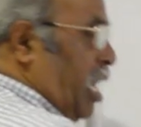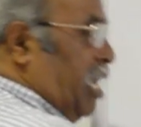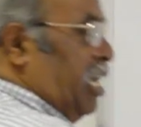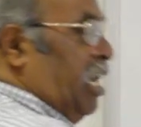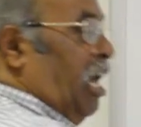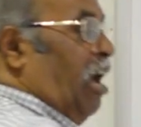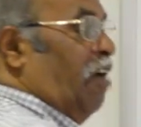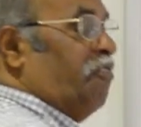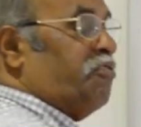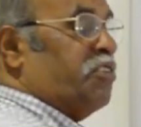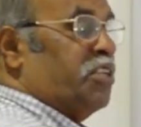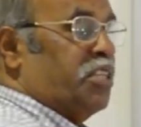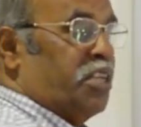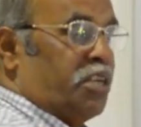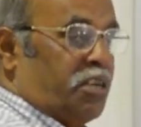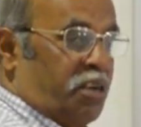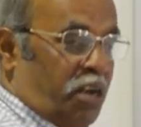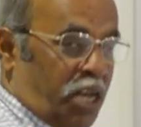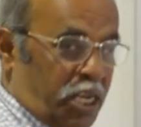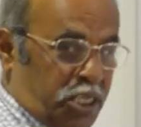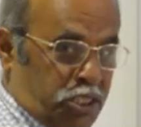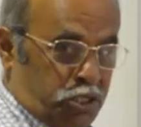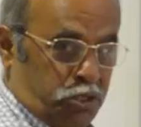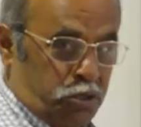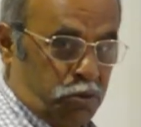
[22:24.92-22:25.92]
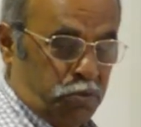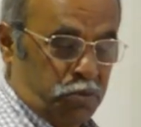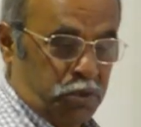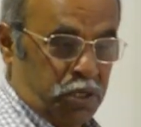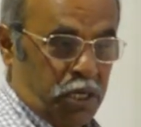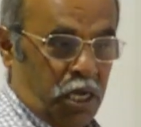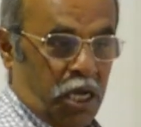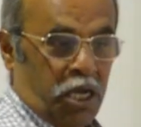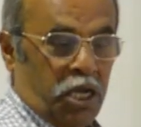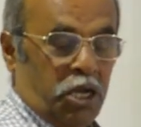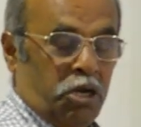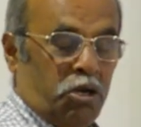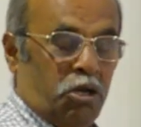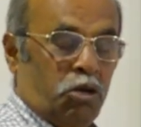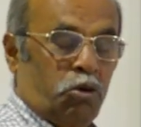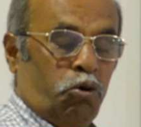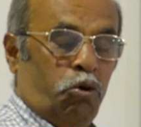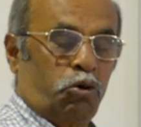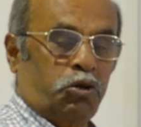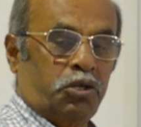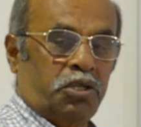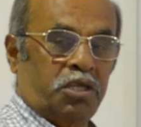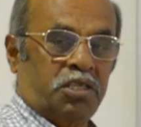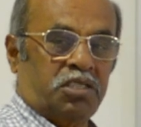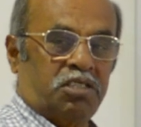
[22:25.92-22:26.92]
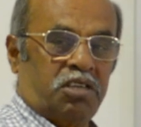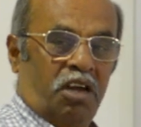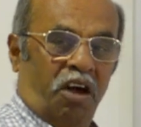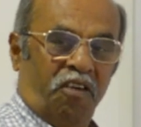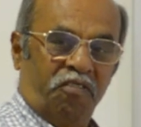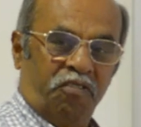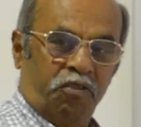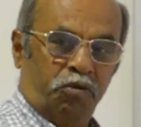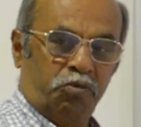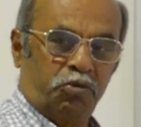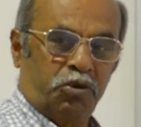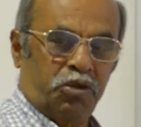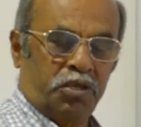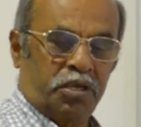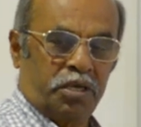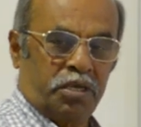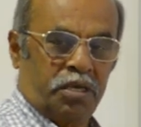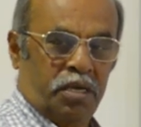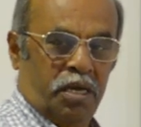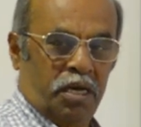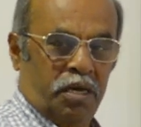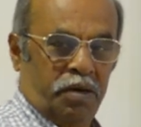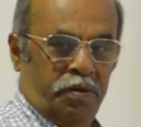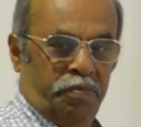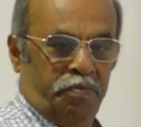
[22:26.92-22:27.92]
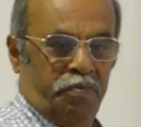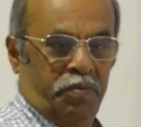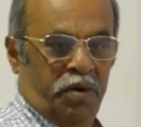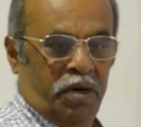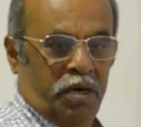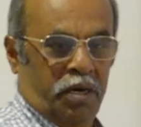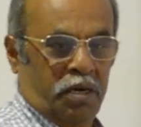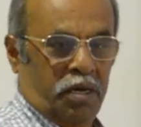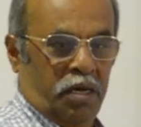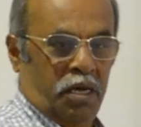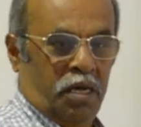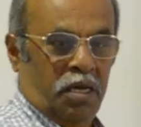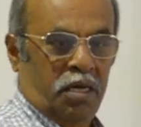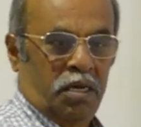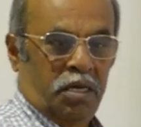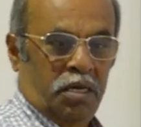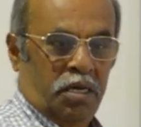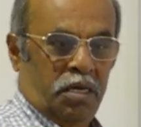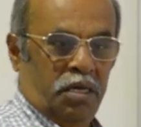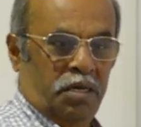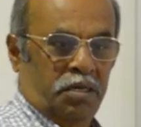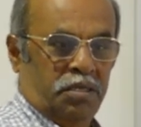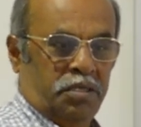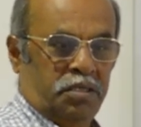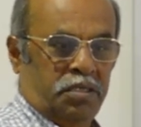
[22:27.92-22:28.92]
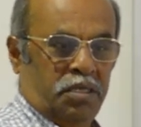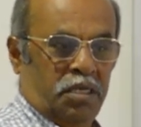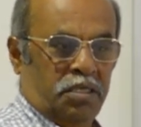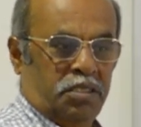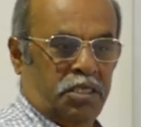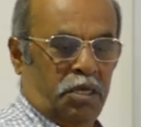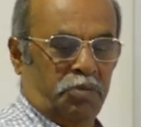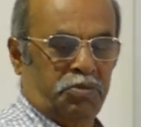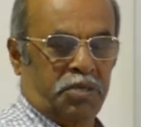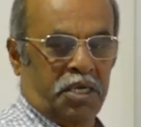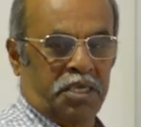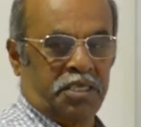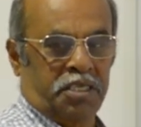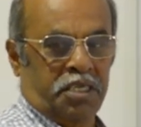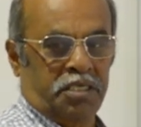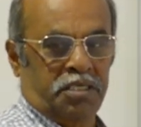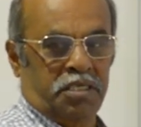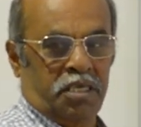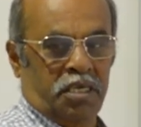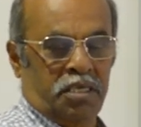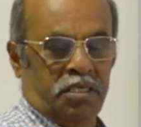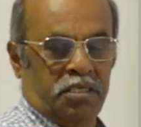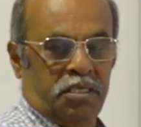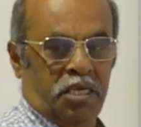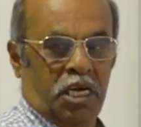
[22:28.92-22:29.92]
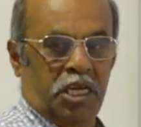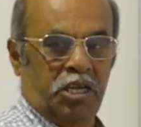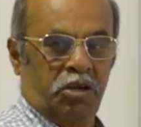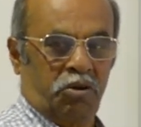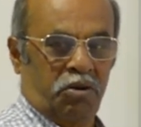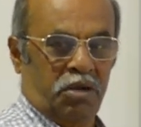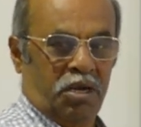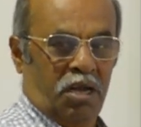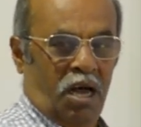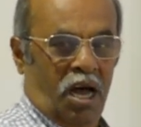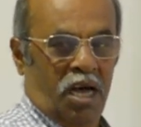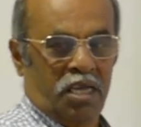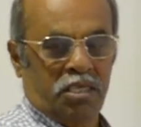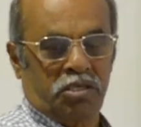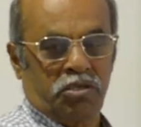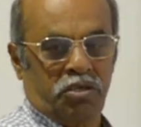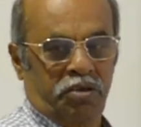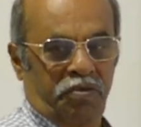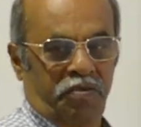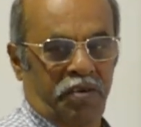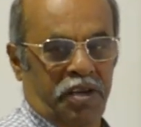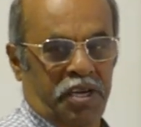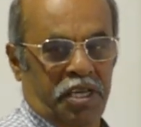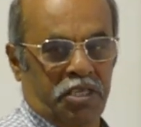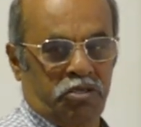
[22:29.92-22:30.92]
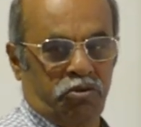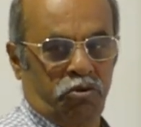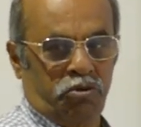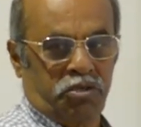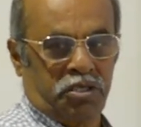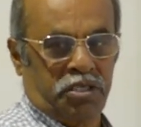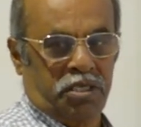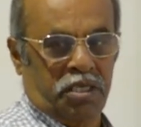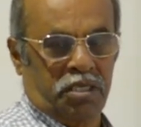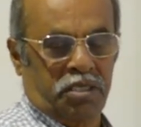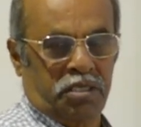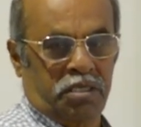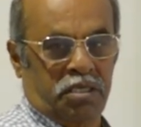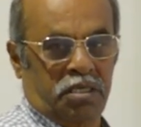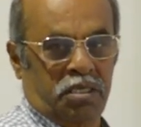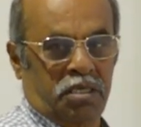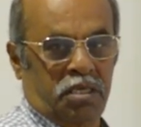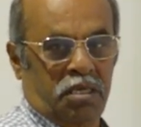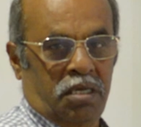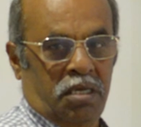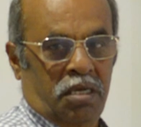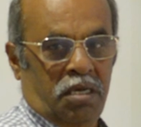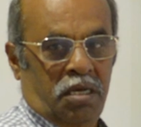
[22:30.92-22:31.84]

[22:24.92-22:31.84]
and after the classroom, you can go to the staff room to the subject teachers and you can ask various questions.